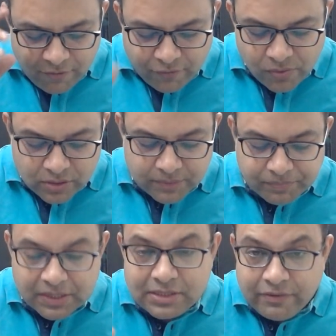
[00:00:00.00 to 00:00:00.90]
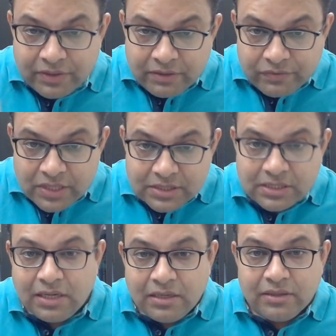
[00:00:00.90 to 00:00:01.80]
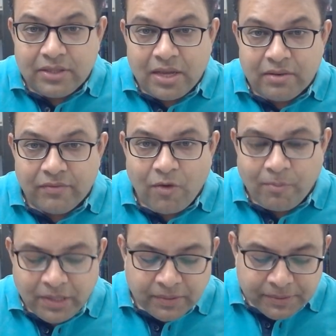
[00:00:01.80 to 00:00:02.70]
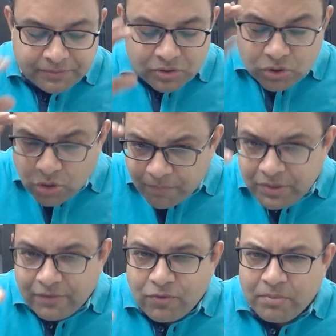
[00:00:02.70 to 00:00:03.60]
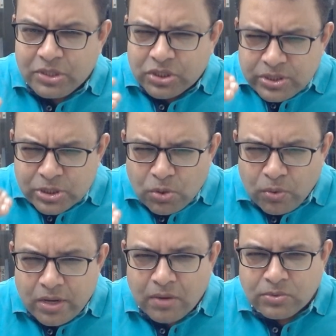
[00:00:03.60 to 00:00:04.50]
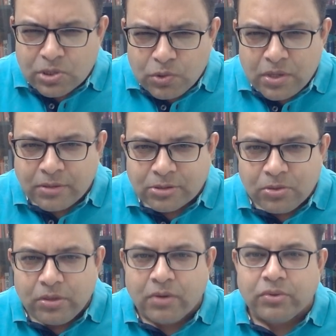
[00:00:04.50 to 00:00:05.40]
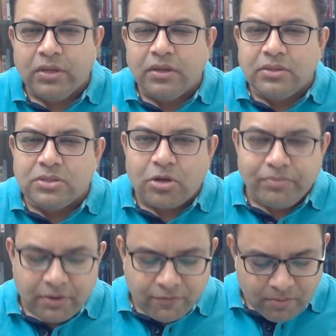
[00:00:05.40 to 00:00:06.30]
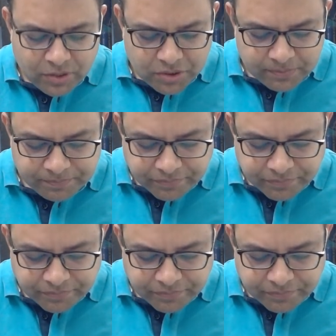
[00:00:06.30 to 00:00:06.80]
Fourth, even if they're still there forming, stop their formation. Slow down. Stop their formation.